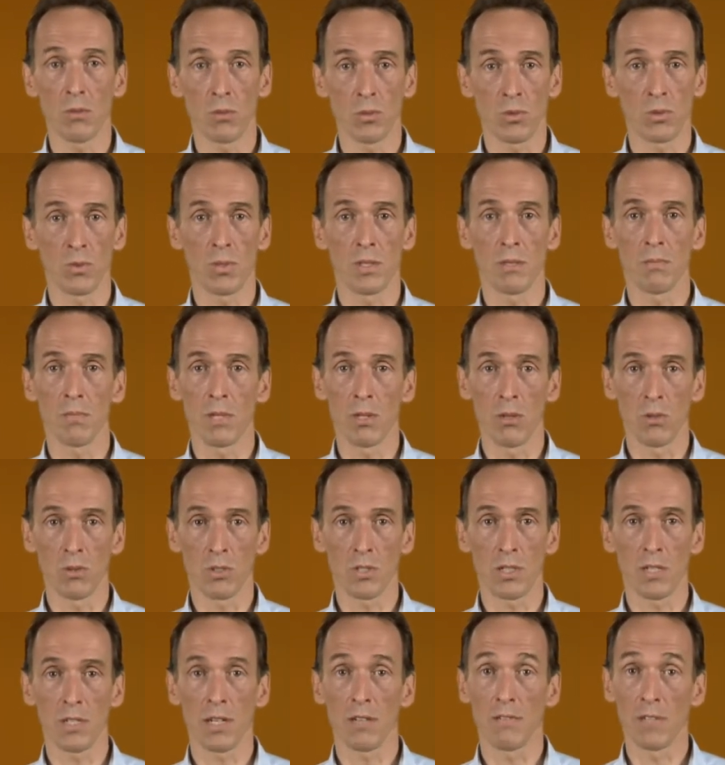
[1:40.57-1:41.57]
Malt is
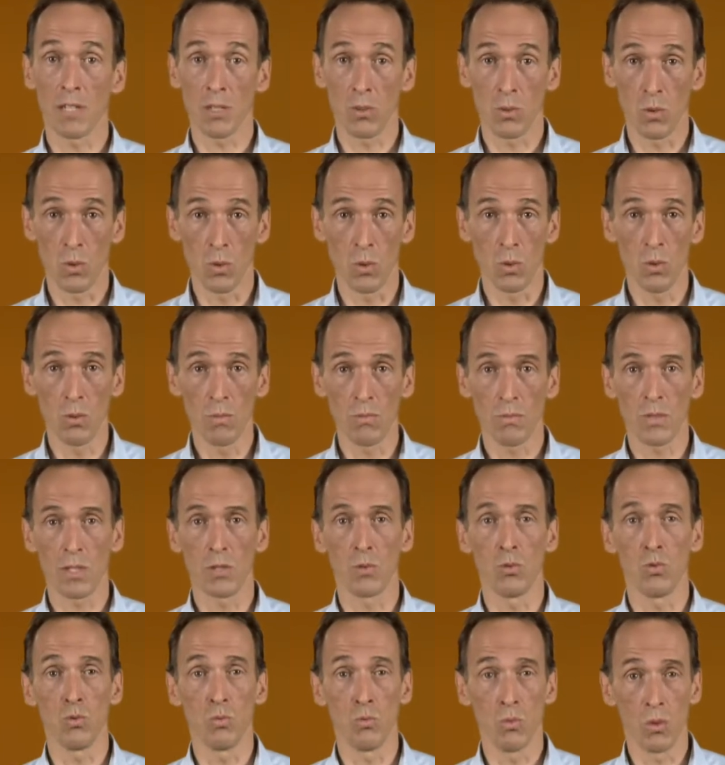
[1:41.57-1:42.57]
then mixed with water
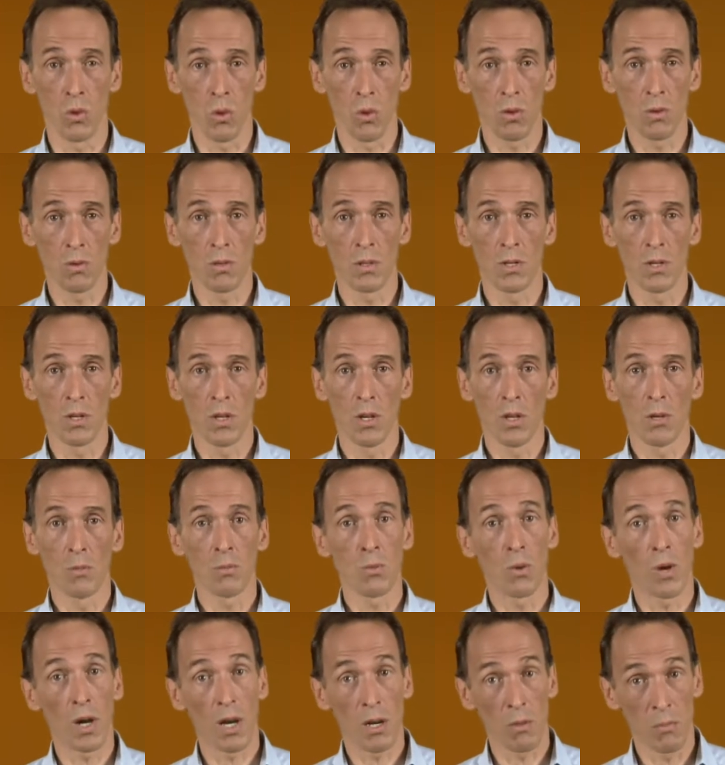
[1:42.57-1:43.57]
and hops to
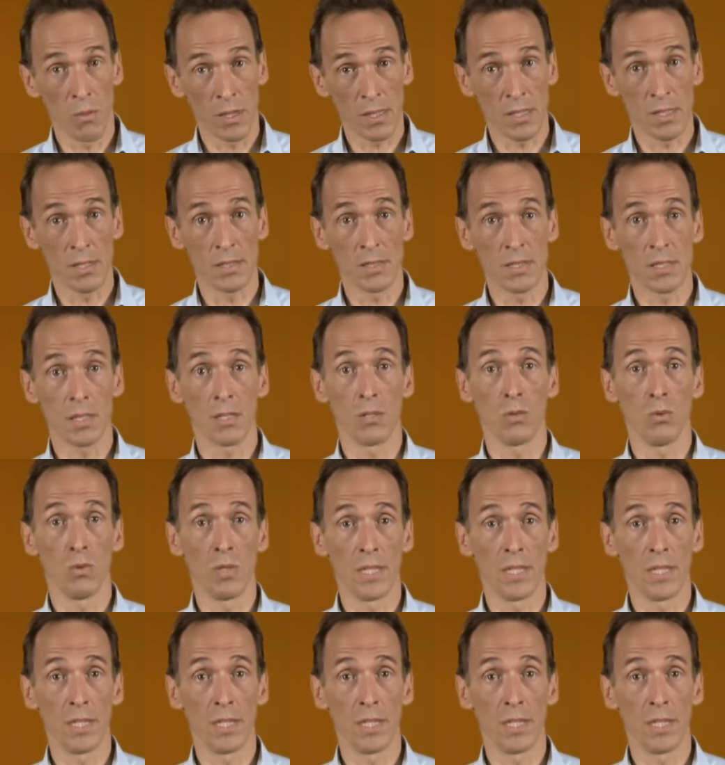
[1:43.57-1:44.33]
flavor the liquid.